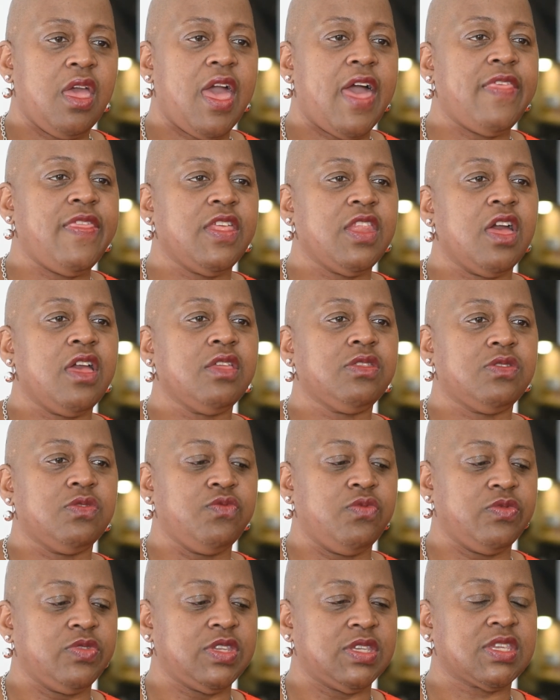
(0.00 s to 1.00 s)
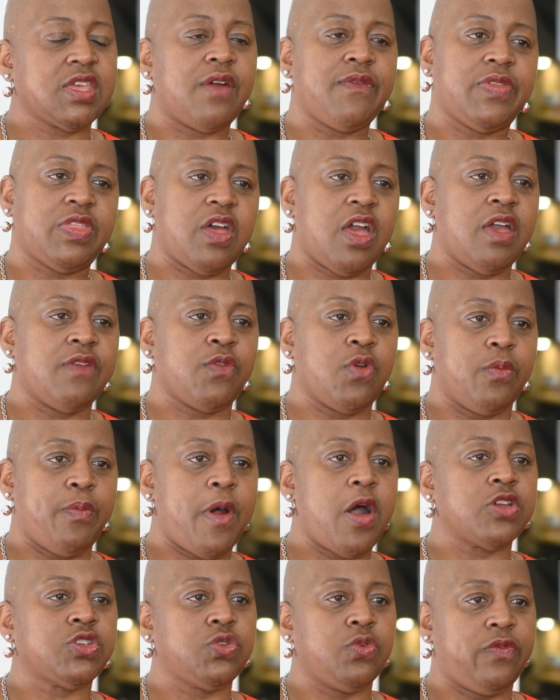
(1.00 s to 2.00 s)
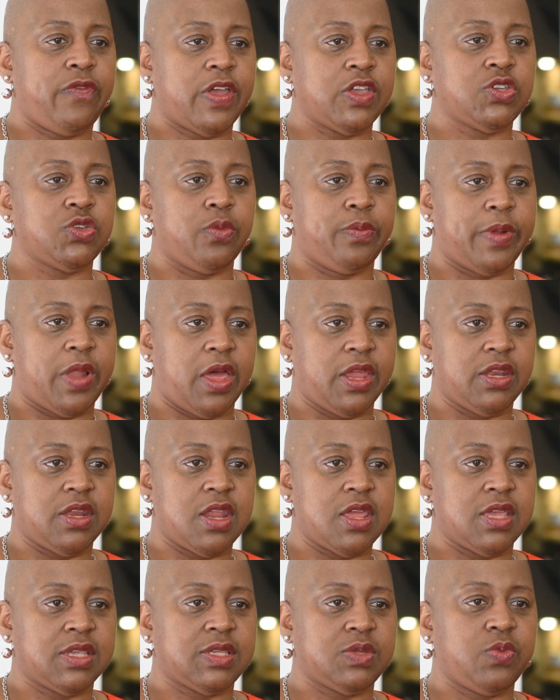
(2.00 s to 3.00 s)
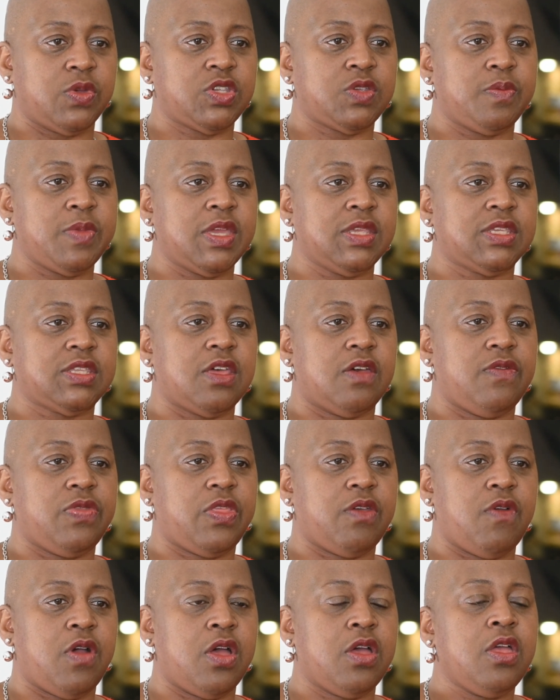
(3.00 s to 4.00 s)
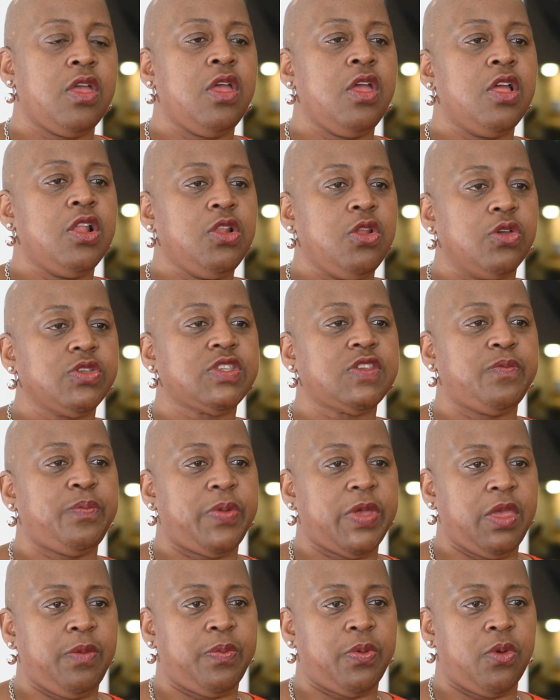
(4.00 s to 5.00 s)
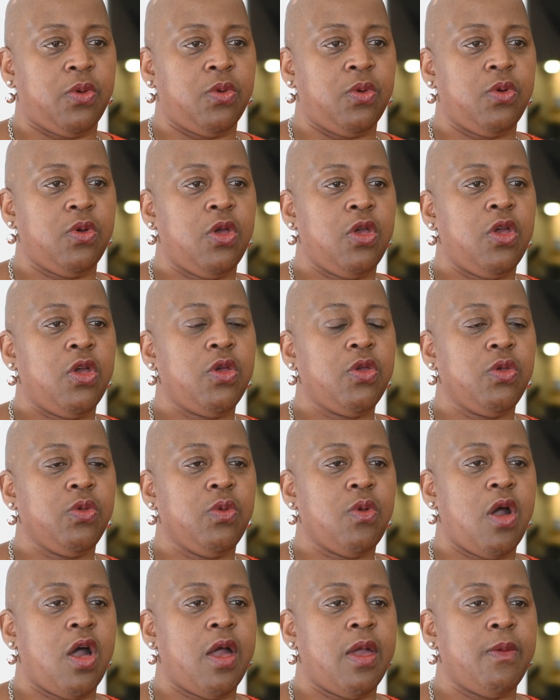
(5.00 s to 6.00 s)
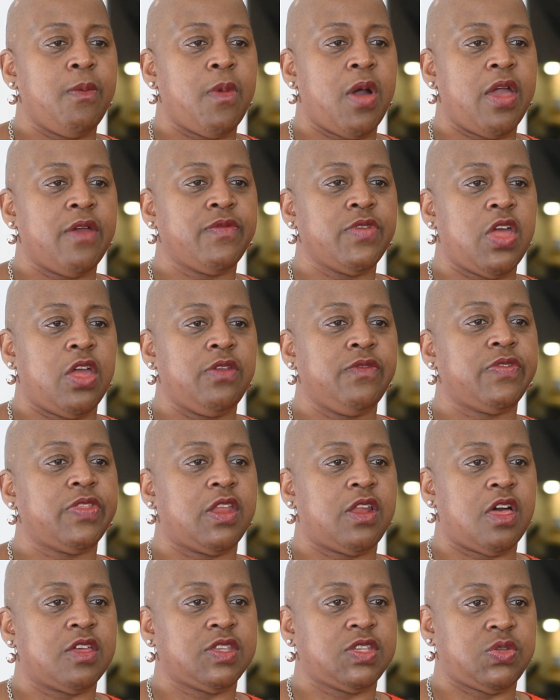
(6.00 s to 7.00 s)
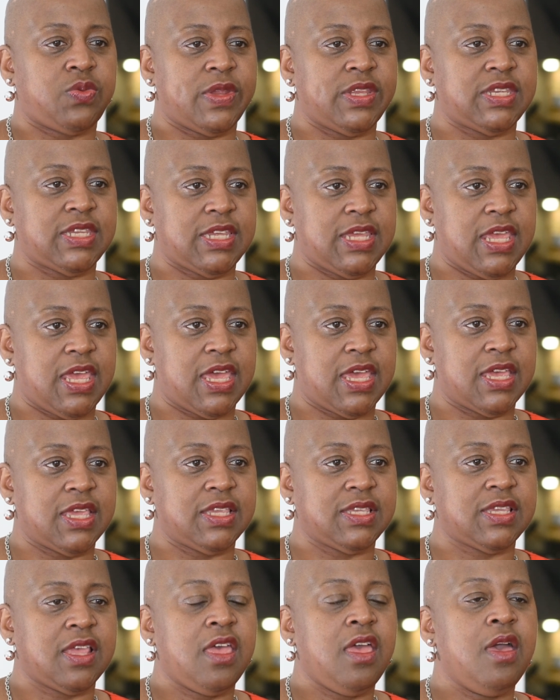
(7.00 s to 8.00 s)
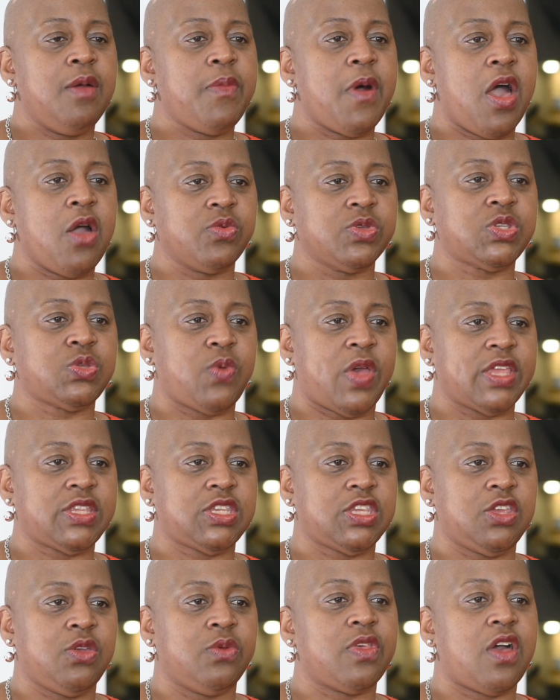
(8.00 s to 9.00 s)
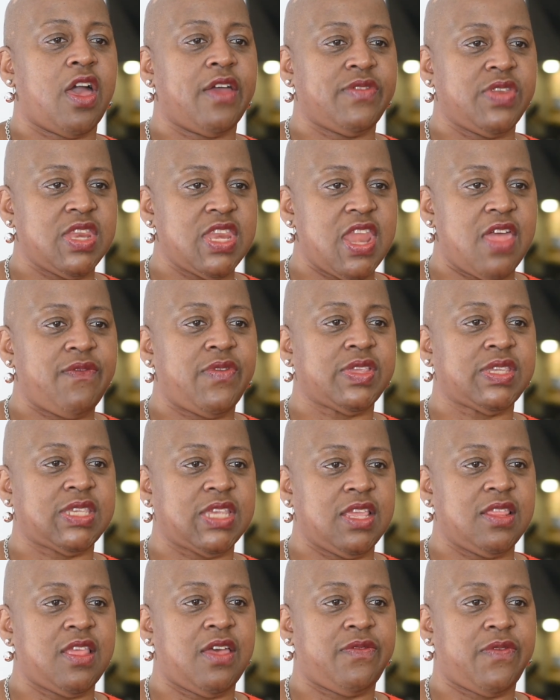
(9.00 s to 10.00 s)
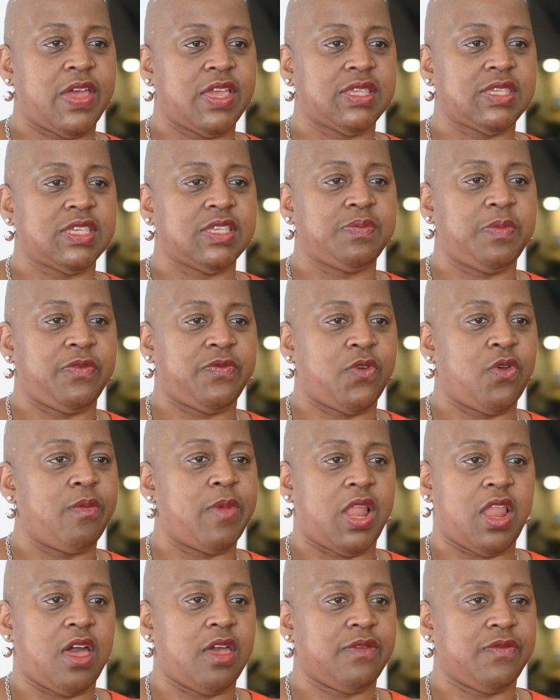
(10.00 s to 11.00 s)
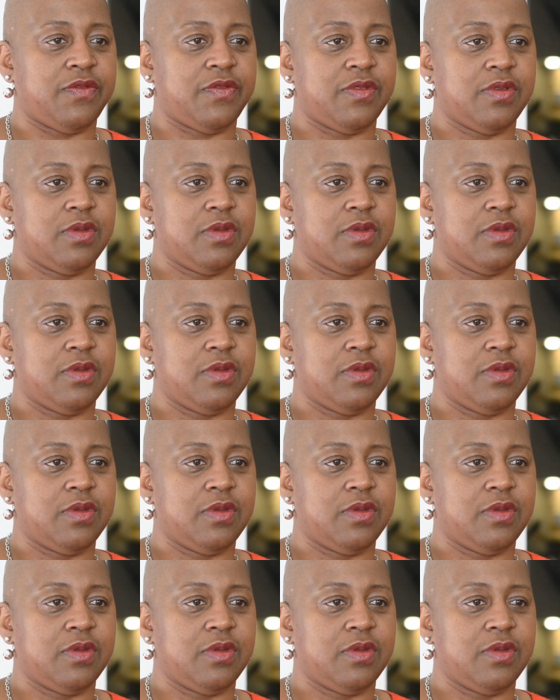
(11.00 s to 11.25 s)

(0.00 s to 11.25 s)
And then I discovered that I've got partial facial blindness, which means that there are lots of people who I might have known for the last 20 years, but I will swear to you that I've never seen their faces before in my life.